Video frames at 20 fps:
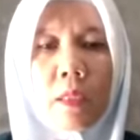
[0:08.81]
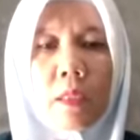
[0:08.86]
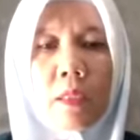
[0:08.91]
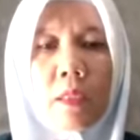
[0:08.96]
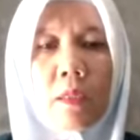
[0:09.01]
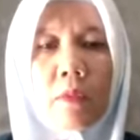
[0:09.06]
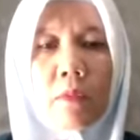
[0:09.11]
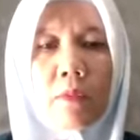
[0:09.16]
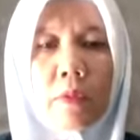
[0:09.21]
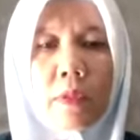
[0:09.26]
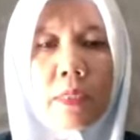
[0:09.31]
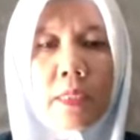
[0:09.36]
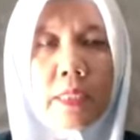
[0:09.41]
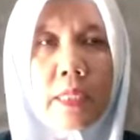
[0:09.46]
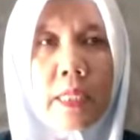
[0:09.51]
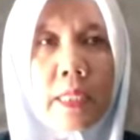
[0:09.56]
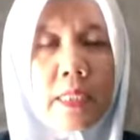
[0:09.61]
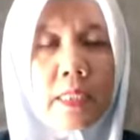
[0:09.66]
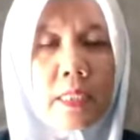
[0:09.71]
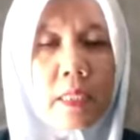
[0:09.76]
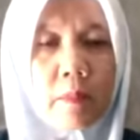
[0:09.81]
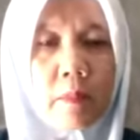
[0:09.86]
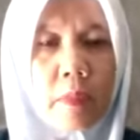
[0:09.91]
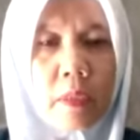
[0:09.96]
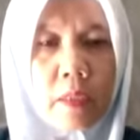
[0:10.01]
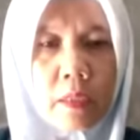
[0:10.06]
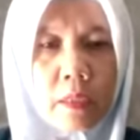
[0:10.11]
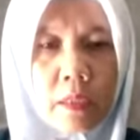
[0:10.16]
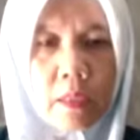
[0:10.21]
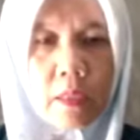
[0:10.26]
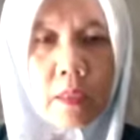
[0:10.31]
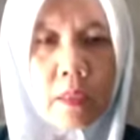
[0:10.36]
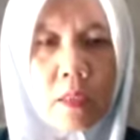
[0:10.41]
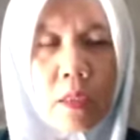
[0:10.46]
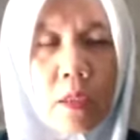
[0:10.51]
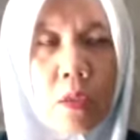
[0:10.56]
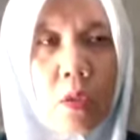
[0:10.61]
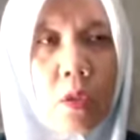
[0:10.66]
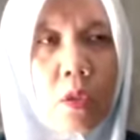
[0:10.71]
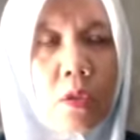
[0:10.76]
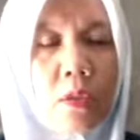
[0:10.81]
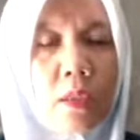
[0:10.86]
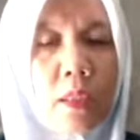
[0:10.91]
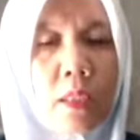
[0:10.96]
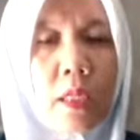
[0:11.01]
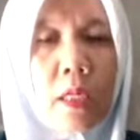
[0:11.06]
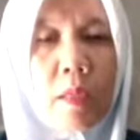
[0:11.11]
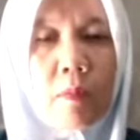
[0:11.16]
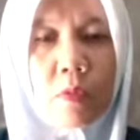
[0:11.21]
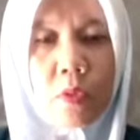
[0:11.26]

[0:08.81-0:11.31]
the first examiner, Dr. M.